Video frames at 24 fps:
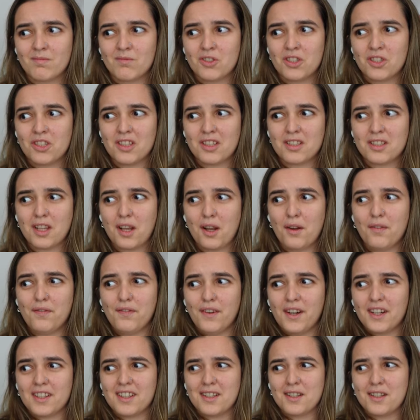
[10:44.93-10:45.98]
She looks like a
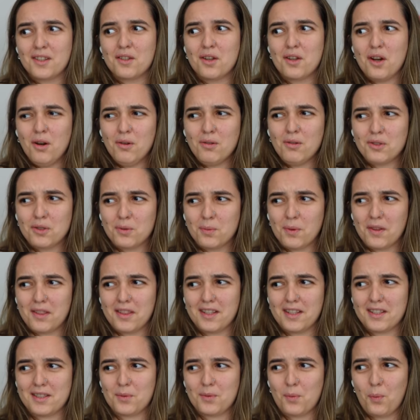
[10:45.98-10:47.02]
fucking ghost with
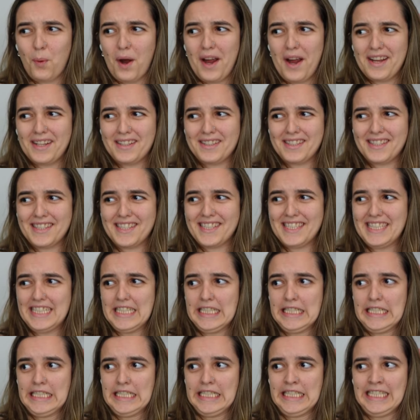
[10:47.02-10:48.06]
this white.
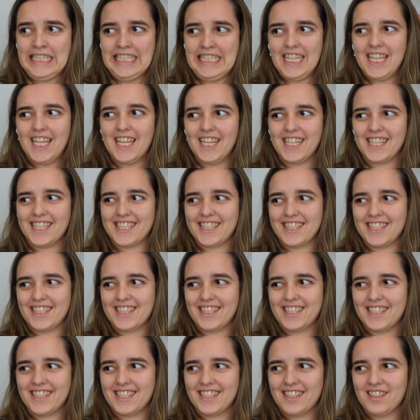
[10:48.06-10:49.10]
Yeah.
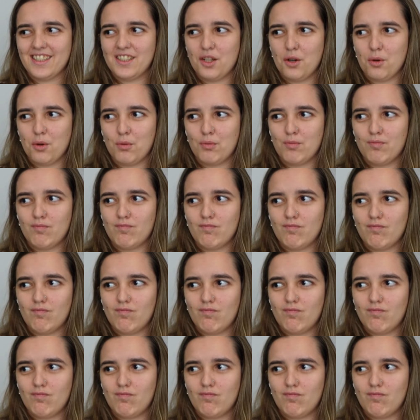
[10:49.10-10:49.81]
Nope.